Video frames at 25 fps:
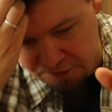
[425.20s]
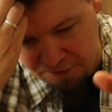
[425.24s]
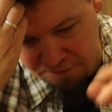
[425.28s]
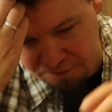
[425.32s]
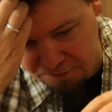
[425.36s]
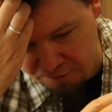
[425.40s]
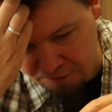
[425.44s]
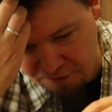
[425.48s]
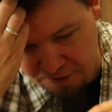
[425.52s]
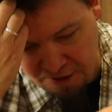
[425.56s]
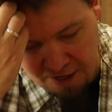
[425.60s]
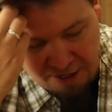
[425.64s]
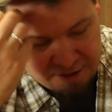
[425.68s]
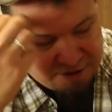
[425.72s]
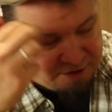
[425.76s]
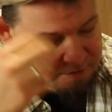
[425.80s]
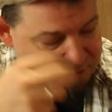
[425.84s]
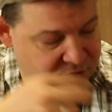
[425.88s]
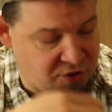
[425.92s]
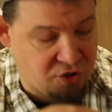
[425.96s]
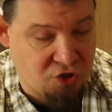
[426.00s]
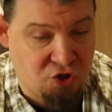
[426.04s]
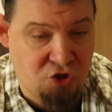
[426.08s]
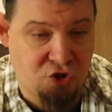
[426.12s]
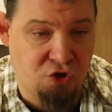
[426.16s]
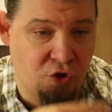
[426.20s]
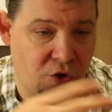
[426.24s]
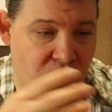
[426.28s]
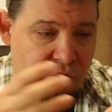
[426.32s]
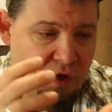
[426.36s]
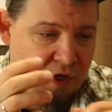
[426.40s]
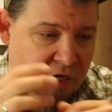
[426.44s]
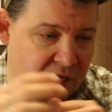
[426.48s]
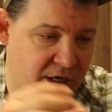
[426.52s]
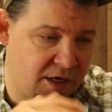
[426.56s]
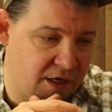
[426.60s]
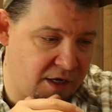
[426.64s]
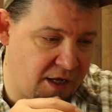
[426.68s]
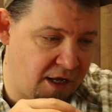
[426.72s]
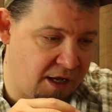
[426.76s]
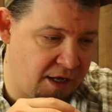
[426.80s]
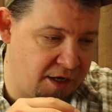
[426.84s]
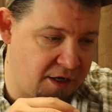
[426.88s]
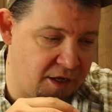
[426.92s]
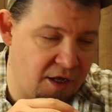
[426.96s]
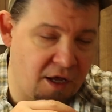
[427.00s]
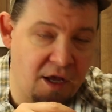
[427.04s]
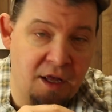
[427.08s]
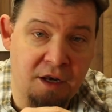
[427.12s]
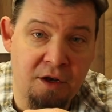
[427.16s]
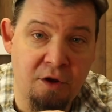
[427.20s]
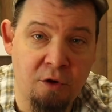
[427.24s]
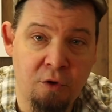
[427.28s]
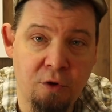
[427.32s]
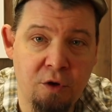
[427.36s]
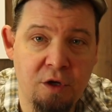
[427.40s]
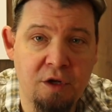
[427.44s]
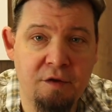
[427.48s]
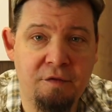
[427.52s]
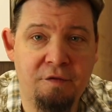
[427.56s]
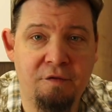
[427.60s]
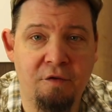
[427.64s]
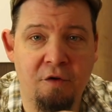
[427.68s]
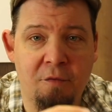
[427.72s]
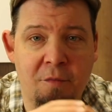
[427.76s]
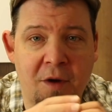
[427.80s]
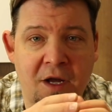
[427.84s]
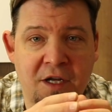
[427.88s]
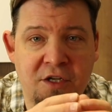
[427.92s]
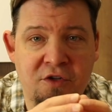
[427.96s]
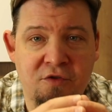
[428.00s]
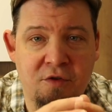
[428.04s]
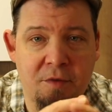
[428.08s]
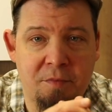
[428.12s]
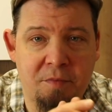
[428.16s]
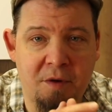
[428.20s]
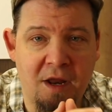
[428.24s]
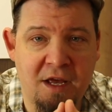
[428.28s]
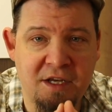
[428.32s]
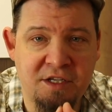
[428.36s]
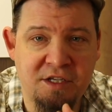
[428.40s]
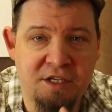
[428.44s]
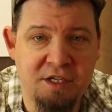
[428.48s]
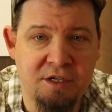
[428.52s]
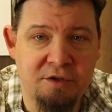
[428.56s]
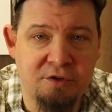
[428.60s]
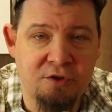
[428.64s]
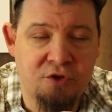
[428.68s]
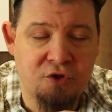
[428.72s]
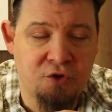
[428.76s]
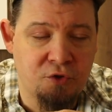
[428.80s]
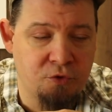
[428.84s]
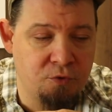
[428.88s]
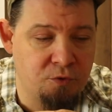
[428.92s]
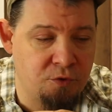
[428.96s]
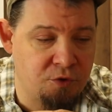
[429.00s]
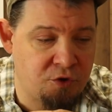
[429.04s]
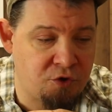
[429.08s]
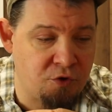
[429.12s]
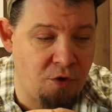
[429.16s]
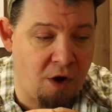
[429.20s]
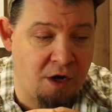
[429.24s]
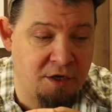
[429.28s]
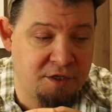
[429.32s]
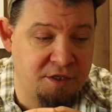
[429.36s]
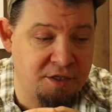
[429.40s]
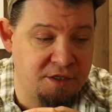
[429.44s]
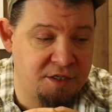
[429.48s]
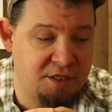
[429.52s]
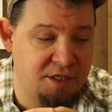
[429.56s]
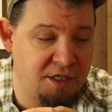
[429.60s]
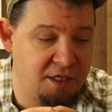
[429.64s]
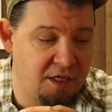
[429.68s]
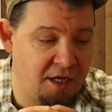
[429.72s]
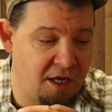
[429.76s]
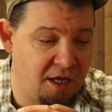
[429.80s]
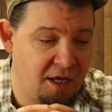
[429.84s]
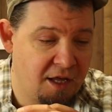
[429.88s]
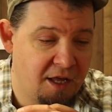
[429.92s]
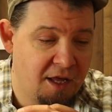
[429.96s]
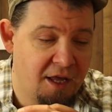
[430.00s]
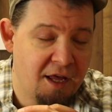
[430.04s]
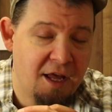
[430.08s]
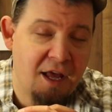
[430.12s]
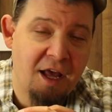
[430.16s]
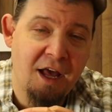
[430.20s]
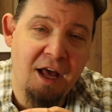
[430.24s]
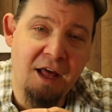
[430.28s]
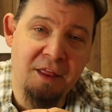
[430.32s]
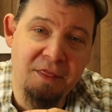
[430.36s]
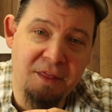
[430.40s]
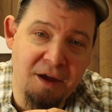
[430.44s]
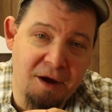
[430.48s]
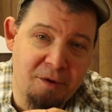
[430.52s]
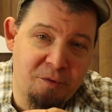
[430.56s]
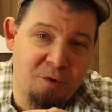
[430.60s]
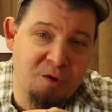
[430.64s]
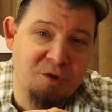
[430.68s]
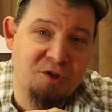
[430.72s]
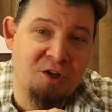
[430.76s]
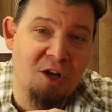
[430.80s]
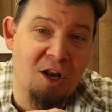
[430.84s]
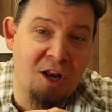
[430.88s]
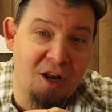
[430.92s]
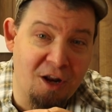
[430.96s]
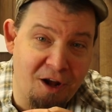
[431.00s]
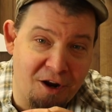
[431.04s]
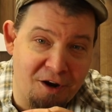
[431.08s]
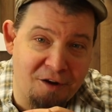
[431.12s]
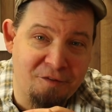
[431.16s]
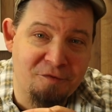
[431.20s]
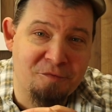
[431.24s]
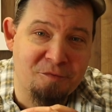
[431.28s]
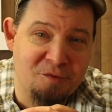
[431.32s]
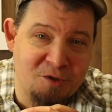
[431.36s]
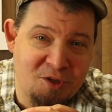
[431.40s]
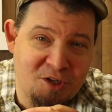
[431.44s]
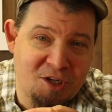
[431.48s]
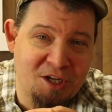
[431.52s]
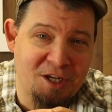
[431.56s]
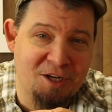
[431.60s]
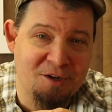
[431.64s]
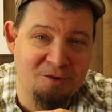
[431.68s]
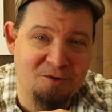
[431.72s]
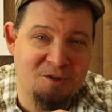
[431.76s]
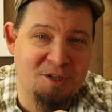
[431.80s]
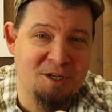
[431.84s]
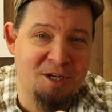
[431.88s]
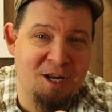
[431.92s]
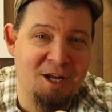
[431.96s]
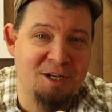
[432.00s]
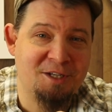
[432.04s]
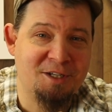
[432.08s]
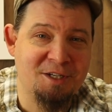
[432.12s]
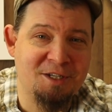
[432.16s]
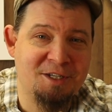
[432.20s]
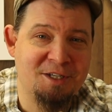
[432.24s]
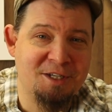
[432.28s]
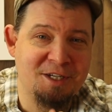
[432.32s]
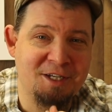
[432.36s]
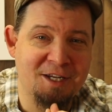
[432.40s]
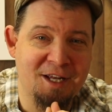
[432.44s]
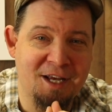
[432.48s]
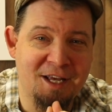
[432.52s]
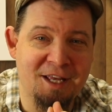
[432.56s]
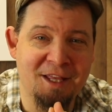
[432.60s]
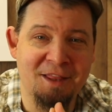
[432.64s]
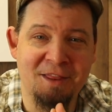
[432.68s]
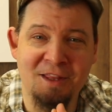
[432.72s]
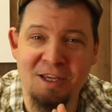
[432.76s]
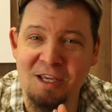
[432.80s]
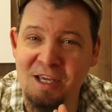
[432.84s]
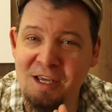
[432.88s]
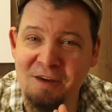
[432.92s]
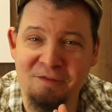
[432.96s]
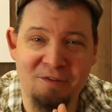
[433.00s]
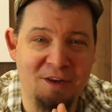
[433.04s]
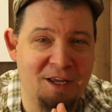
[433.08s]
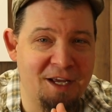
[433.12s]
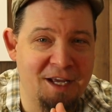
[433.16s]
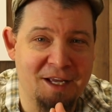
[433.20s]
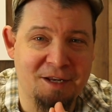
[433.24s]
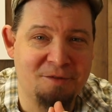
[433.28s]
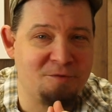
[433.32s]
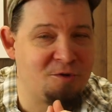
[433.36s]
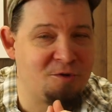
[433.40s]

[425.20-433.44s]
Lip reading: different items, a shirt and a hoodie for my trip last year to Argentina, and there was a lot of mosquitoes in Argentina. In the evening